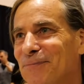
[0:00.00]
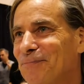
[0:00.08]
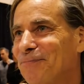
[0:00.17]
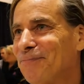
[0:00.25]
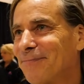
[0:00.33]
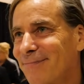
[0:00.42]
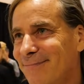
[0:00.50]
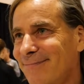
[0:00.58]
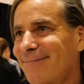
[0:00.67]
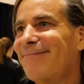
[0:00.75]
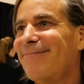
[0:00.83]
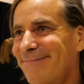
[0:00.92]
That's a big change,
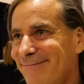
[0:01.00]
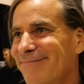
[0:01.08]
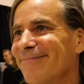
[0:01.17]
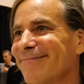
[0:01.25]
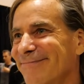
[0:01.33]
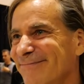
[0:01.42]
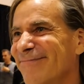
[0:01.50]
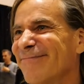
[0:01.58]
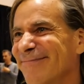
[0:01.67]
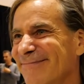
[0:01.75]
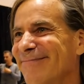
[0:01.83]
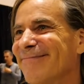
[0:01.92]
yeah, but it's a
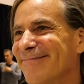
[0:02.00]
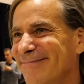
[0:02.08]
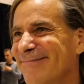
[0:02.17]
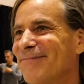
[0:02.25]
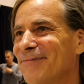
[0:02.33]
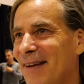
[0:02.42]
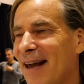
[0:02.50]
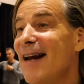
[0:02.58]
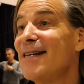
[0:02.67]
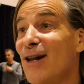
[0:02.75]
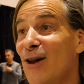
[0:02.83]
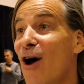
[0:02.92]
long-term change. It
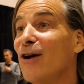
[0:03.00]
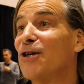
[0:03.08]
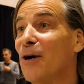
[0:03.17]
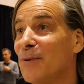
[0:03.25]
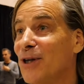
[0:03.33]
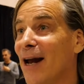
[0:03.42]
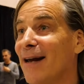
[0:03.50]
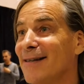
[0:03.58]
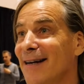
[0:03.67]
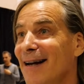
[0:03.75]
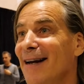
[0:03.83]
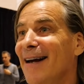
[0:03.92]
is a long-term change.